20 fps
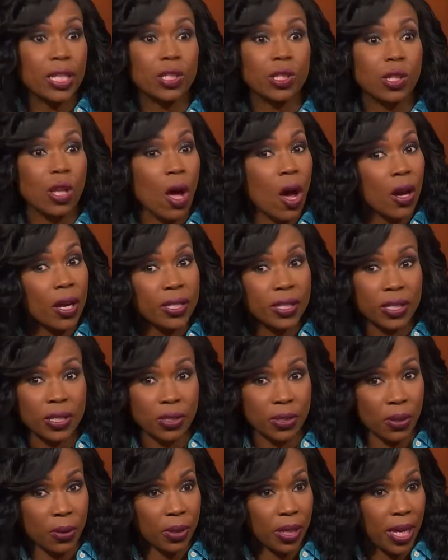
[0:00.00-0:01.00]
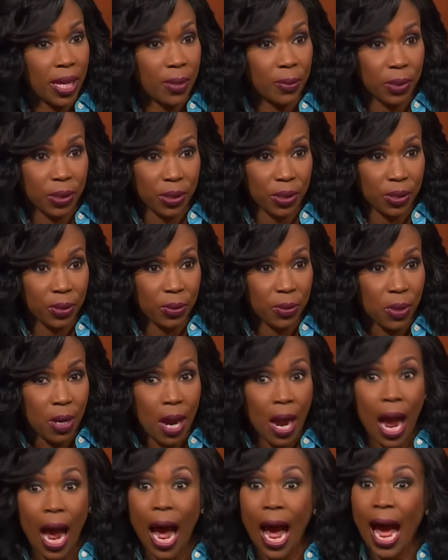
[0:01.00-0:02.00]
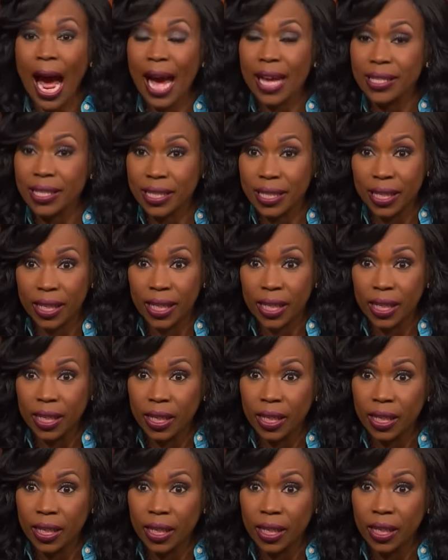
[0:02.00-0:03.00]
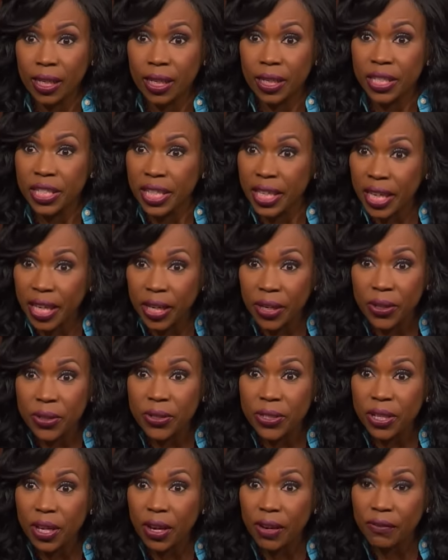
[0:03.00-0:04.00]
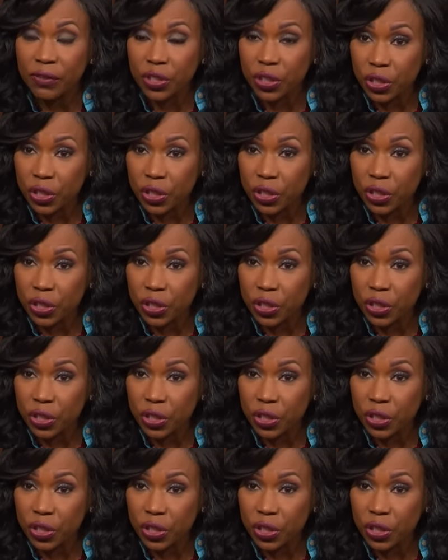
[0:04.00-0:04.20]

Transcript: as long as it's okay with you, I see tears of